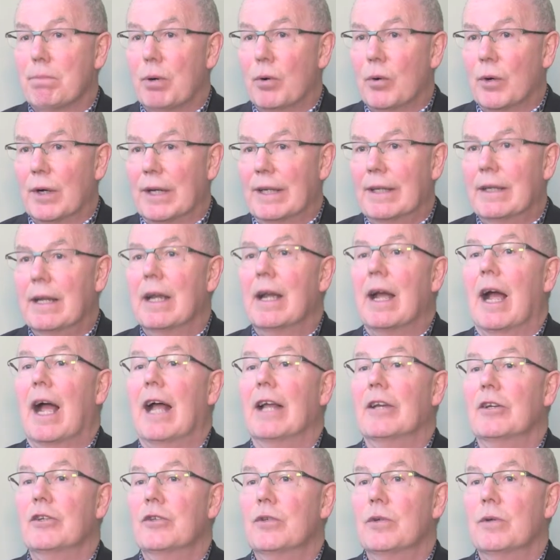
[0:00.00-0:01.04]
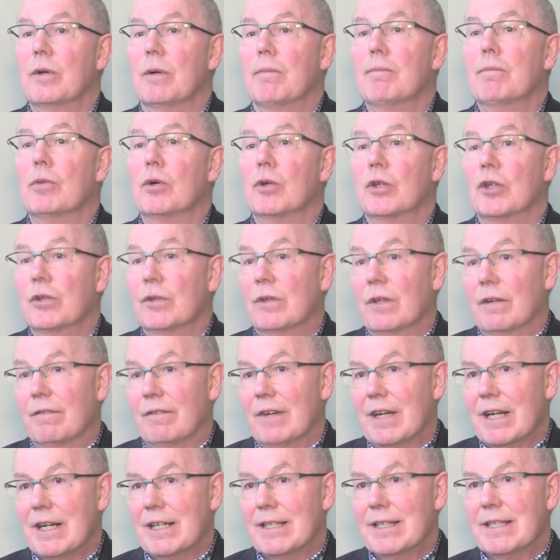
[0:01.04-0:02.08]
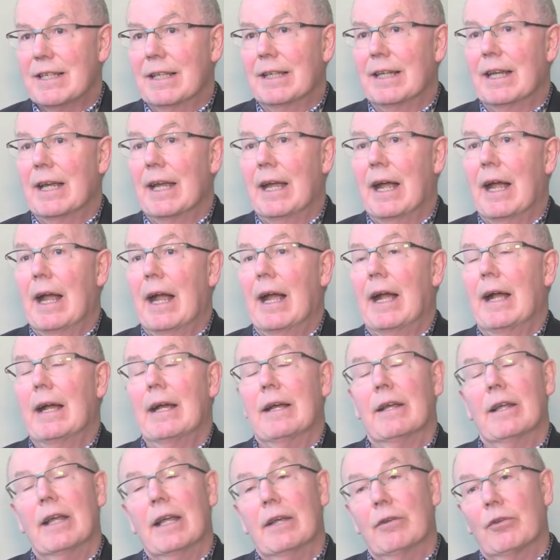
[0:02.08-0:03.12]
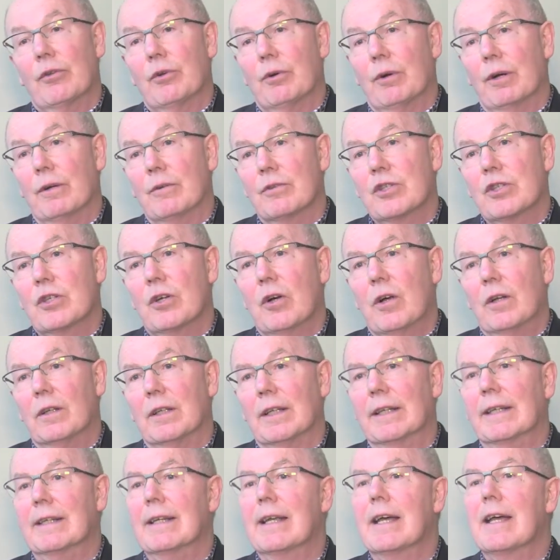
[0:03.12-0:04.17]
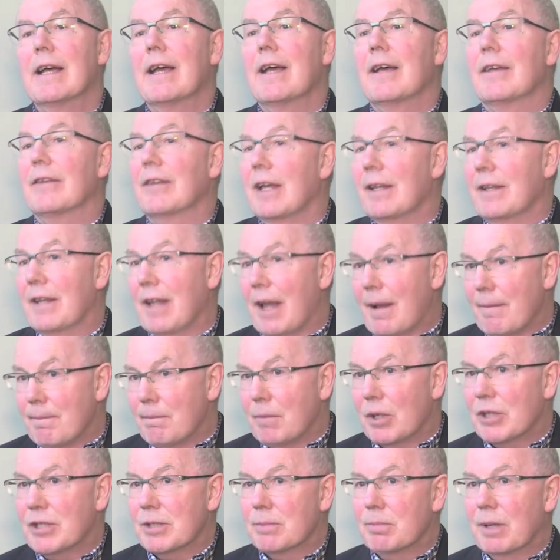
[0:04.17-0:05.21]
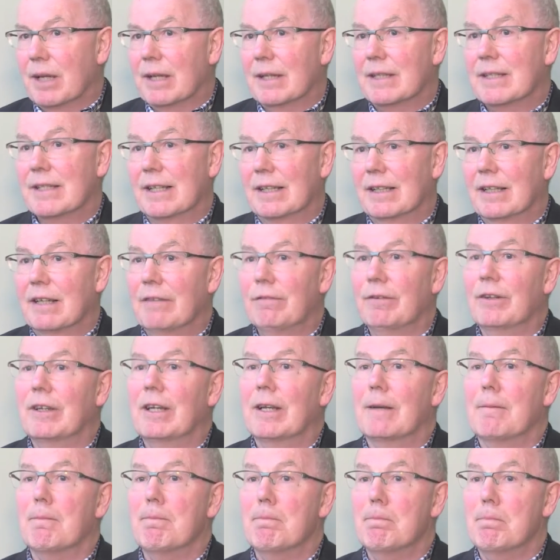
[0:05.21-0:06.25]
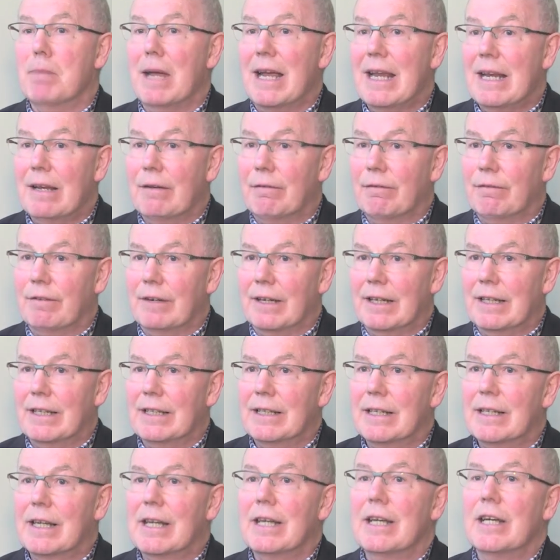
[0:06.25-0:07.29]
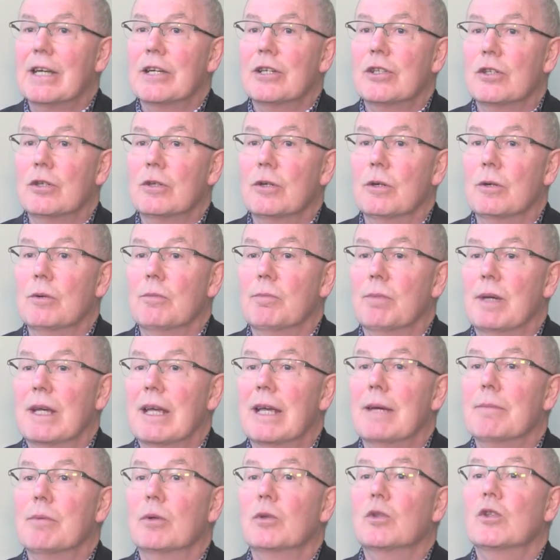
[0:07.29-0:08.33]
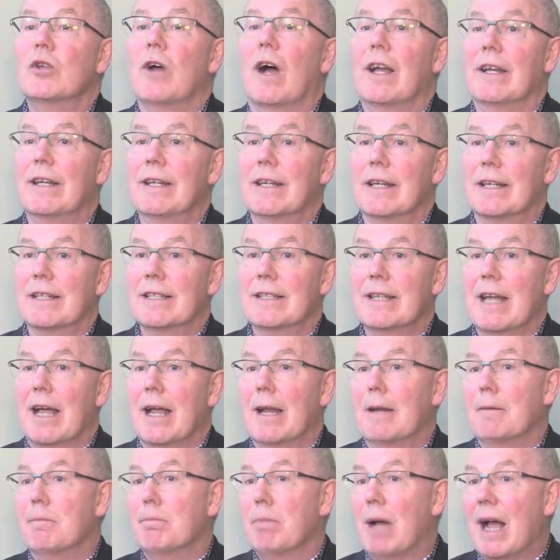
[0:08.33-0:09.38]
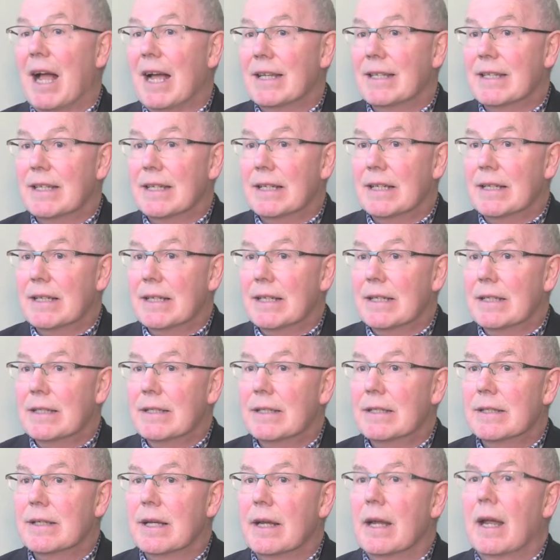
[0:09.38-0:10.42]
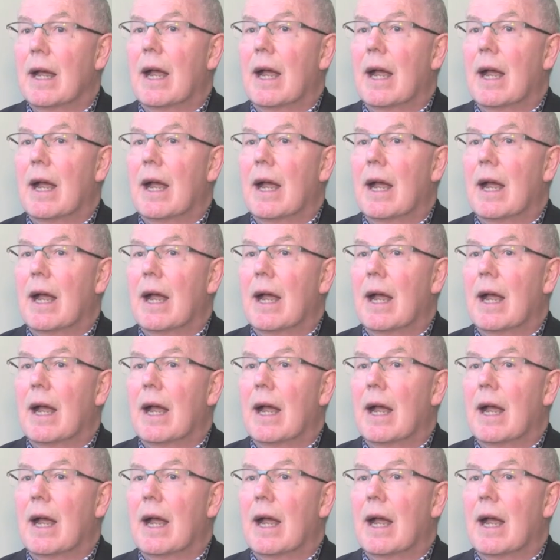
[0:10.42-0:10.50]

point and do it more universally throughout Scotland, then that must be a significant benefit to be able to understand patterns,